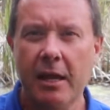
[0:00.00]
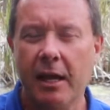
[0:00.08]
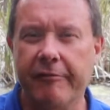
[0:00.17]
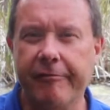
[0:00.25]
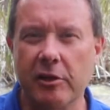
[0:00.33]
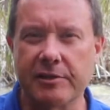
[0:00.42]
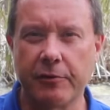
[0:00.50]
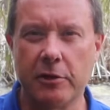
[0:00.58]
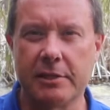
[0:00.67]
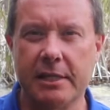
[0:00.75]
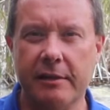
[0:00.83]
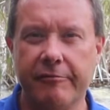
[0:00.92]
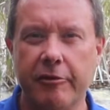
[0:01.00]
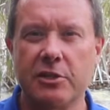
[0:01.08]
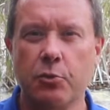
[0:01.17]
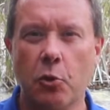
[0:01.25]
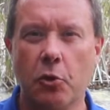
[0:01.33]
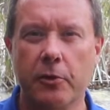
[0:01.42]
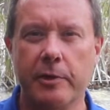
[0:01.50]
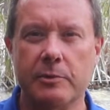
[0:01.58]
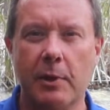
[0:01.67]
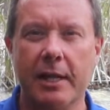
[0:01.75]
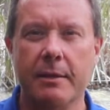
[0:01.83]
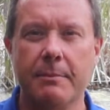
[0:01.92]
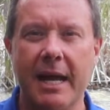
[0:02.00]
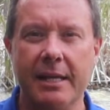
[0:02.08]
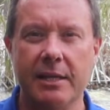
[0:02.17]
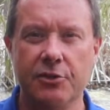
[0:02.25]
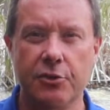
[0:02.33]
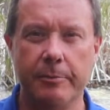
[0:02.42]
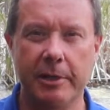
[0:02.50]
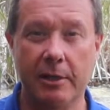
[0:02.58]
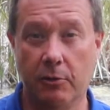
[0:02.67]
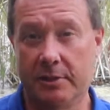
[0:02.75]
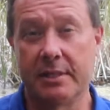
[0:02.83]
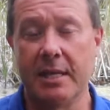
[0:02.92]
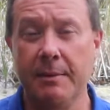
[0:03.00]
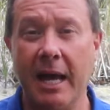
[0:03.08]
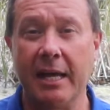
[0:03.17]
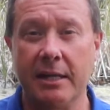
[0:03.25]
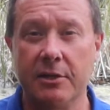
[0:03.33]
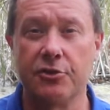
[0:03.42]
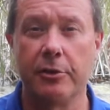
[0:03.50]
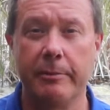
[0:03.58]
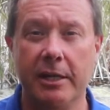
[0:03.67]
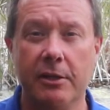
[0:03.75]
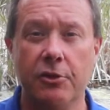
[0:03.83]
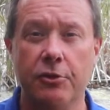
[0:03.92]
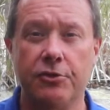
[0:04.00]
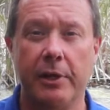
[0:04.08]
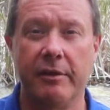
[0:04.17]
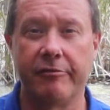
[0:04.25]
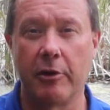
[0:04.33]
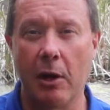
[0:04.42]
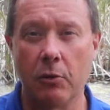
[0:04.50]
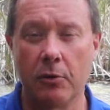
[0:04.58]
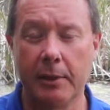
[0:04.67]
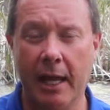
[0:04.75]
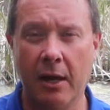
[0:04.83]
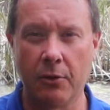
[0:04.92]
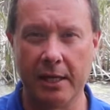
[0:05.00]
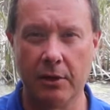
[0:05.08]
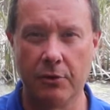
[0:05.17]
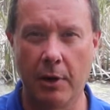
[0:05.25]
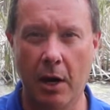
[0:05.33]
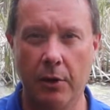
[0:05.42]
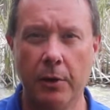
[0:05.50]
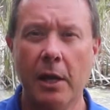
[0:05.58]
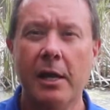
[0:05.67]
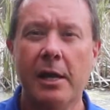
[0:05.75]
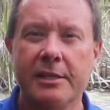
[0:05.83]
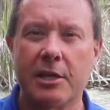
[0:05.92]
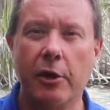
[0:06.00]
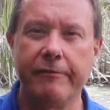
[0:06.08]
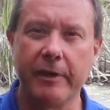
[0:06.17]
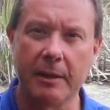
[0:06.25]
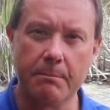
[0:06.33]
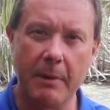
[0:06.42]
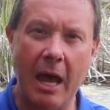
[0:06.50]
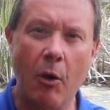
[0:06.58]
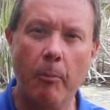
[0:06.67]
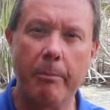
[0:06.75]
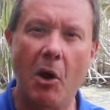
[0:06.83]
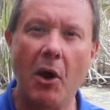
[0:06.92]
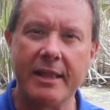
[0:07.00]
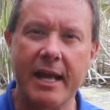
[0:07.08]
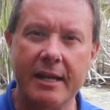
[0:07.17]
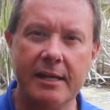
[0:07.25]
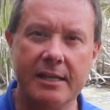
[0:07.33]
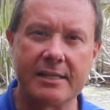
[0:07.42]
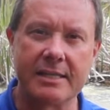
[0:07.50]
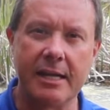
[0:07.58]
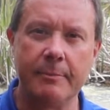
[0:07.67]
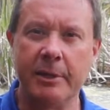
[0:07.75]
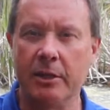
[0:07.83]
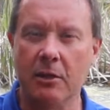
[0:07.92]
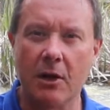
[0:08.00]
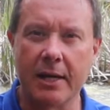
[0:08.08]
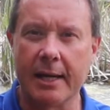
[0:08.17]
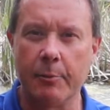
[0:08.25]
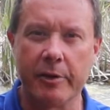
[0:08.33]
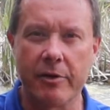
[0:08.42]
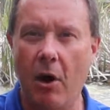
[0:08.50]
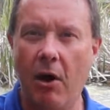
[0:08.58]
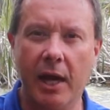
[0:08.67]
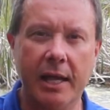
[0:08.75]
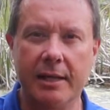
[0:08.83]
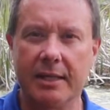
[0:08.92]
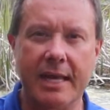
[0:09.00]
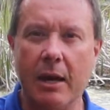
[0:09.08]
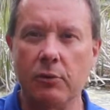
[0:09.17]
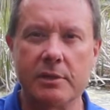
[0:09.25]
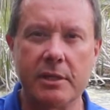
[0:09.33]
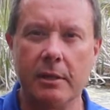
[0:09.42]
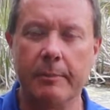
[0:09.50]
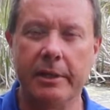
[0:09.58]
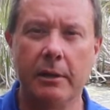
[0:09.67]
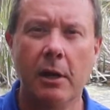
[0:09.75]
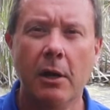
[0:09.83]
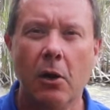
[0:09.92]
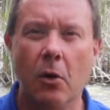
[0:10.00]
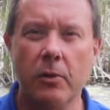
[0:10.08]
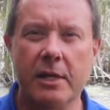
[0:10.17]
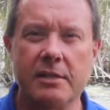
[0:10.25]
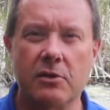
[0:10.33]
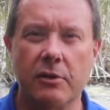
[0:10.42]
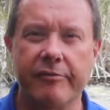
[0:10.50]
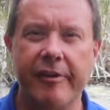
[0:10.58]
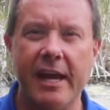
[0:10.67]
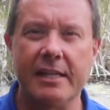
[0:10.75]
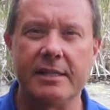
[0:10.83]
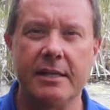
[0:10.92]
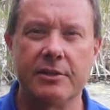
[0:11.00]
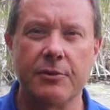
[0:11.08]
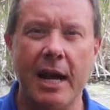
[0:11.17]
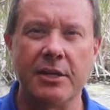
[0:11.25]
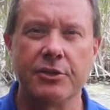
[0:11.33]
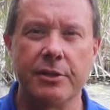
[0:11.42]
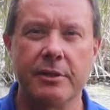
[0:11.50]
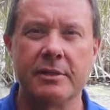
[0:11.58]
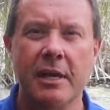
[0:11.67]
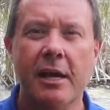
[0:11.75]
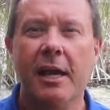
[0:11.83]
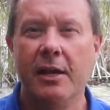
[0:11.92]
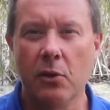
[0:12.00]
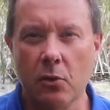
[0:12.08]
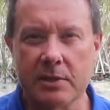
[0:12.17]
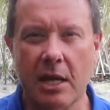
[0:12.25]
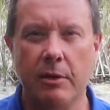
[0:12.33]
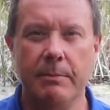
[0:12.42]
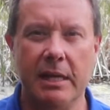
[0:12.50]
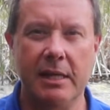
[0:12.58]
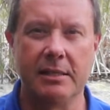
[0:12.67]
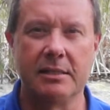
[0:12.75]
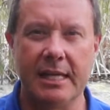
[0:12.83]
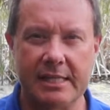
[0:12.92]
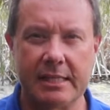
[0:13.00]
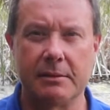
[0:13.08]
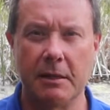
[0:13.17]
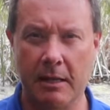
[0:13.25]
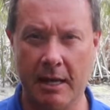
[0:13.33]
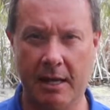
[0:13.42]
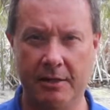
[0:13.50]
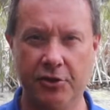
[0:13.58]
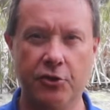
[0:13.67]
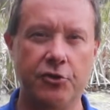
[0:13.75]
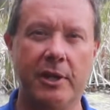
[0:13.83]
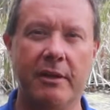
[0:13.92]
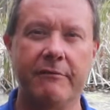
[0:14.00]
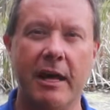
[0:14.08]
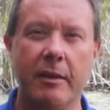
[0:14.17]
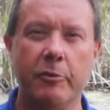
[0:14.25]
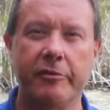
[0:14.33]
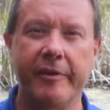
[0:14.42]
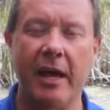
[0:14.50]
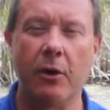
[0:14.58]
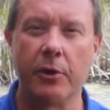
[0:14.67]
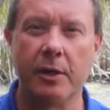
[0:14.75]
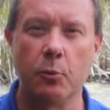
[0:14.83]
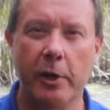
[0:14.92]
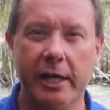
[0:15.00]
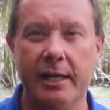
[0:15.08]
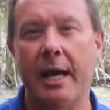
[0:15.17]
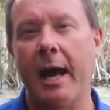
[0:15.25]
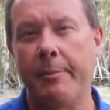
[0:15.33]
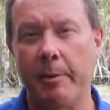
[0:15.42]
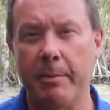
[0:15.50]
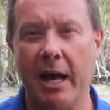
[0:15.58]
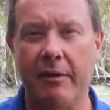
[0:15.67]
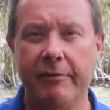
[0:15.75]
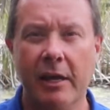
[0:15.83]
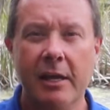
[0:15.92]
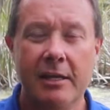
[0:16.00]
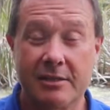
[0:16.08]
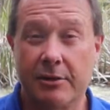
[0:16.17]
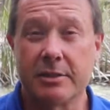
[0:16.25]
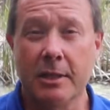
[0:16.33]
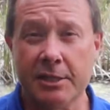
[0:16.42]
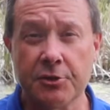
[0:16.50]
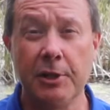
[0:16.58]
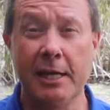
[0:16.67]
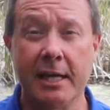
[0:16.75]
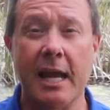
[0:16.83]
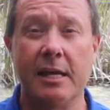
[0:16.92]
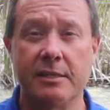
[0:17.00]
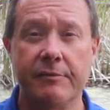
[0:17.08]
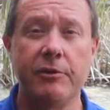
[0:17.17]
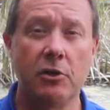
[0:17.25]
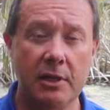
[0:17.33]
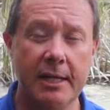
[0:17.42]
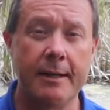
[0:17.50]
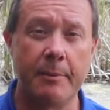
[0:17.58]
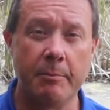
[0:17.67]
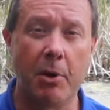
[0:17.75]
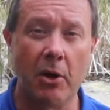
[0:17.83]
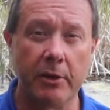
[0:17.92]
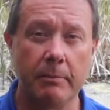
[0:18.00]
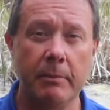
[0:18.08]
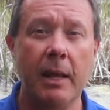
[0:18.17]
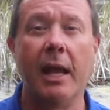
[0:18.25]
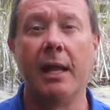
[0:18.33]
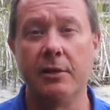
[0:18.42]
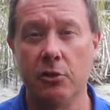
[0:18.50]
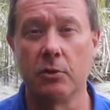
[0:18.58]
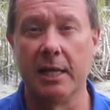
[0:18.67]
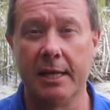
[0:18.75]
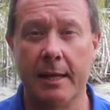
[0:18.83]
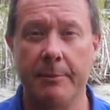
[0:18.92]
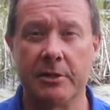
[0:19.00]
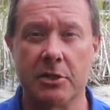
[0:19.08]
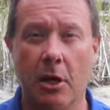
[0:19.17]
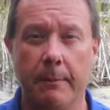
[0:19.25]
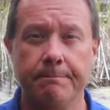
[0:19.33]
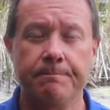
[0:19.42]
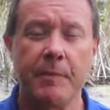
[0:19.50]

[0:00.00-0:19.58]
Now, phosphorus in freshwater is one of the main contributing, or it's the main contributing nutrient for algae to grow. So if you can help bind that in the sediment, lock it up with iron and calcium and all these sort of fancy interactions, it also means less nutrient available for algae and weed up above. So it's literally a case of you clean up the bottom and you'll clean up the top.